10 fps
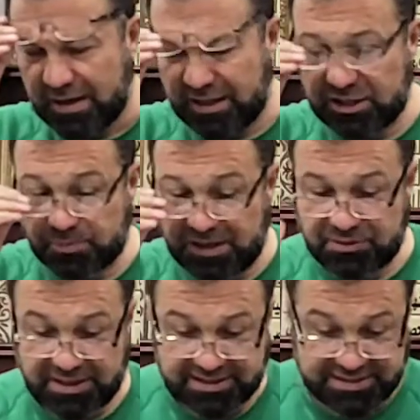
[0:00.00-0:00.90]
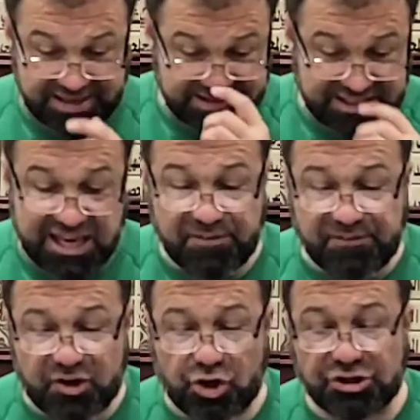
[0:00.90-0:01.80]
Allah subhanahu wa ta'ala says,
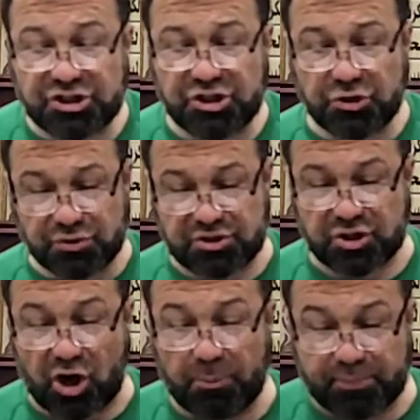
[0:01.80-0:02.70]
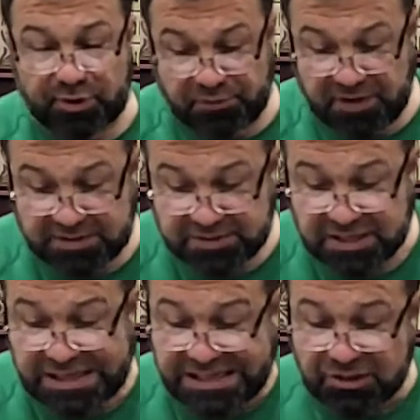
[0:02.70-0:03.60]
give good news, O Prophet,
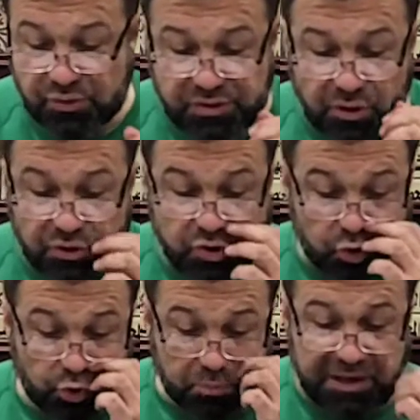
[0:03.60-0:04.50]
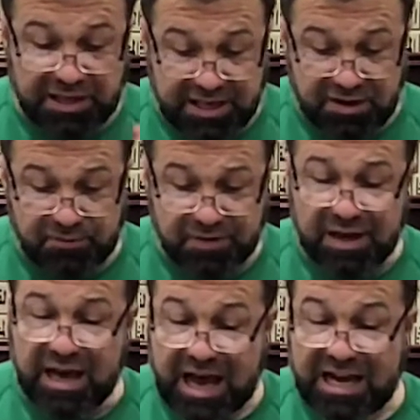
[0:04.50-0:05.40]
to those who believe
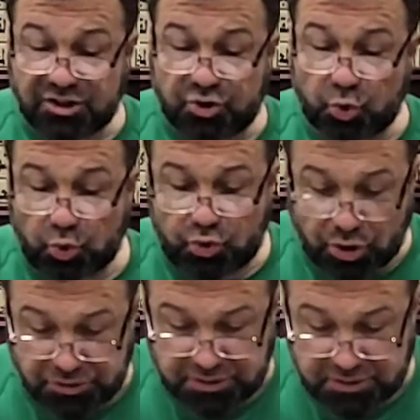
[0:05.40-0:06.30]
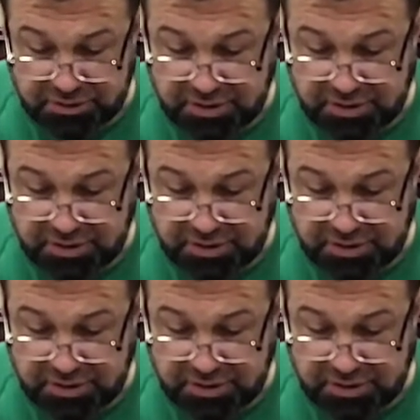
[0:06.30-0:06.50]
and do good,